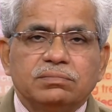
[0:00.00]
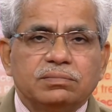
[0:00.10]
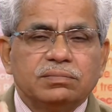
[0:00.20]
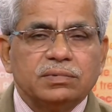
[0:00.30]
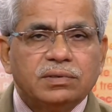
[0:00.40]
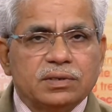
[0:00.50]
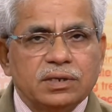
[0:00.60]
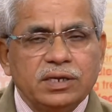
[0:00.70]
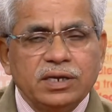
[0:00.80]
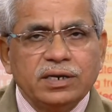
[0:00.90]

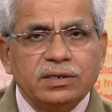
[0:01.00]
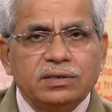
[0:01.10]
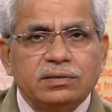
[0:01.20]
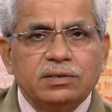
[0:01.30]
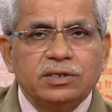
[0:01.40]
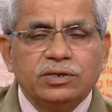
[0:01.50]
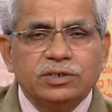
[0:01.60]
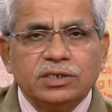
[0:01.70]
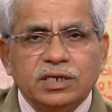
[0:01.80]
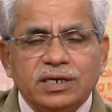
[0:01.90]
he or
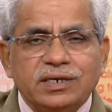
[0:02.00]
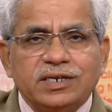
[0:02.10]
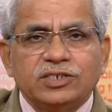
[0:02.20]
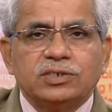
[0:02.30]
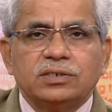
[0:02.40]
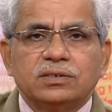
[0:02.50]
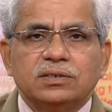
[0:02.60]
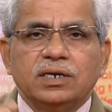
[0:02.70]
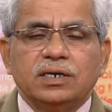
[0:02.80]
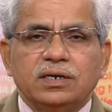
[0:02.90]
she can touch
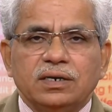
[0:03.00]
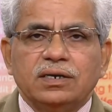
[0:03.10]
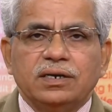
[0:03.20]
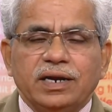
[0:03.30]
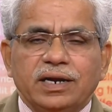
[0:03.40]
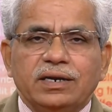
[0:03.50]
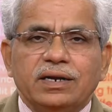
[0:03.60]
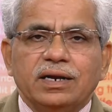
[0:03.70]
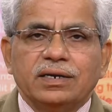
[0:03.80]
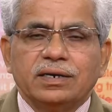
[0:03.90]
that naked
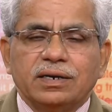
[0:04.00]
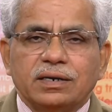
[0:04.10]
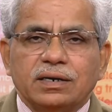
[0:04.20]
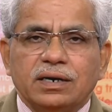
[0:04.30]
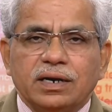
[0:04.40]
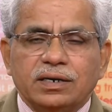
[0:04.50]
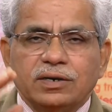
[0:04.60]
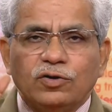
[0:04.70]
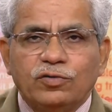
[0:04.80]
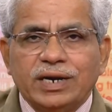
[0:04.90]
electric
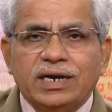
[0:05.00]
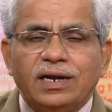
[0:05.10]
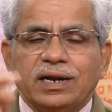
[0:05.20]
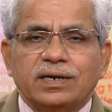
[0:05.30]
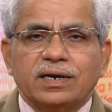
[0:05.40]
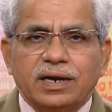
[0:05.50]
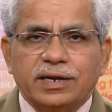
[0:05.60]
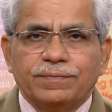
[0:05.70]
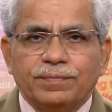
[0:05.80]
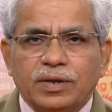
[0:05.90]
overhead electric line.
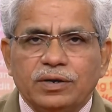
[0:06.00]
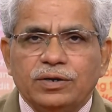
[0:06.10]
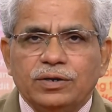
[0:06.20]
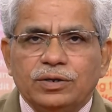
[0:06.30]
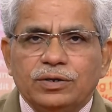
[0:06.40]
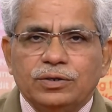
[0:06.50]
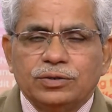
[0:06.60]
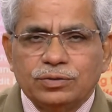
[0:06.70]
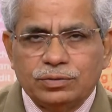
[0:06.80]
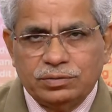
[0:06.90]

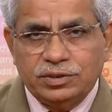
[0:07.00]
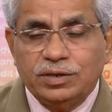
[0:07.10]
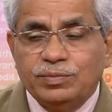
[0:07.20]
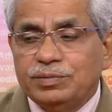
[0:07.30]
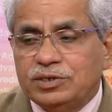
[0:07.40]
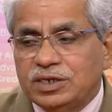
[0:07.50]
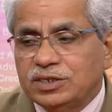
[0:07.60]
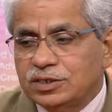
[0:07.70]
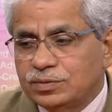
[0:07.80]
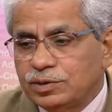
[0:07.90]
So there may be
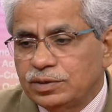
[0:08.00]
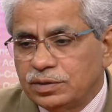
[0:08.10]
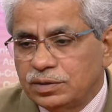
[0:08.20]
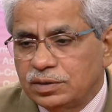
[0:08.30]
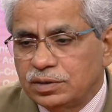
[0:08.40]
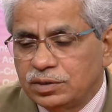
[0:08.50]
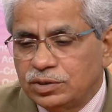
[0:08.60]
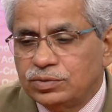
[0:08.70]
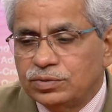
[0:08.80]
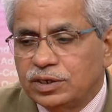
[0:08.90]
chances due
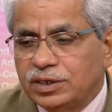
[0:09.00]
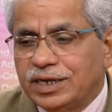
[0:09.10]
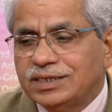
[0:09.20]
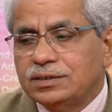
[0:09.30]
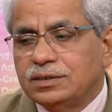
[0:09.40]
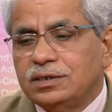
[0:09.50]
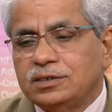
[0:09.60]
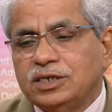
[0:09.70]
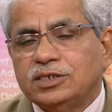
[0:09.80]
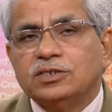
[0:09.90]
to that,
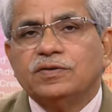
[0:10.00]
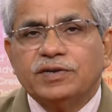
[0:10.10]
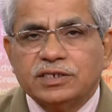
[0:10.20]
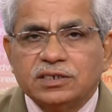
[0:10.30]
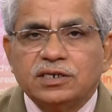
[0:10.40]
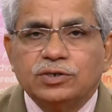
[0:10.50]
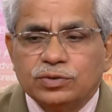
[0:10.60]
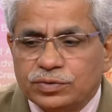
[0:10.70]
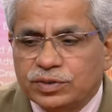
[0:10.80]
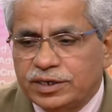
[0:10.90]
chances of accident due
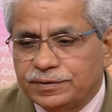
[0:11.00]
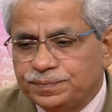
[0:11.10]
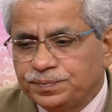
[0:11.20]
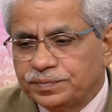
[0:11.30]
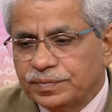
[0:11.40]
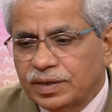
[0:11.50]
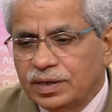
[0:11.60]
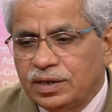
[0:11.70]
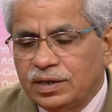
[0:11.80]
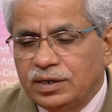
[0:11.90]
to that.
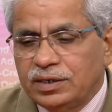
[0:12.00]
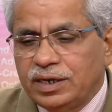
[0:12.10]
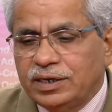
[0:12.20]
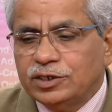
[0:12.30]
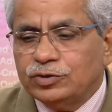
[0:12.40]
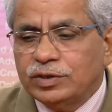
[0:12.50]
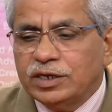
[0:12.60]
Then swinging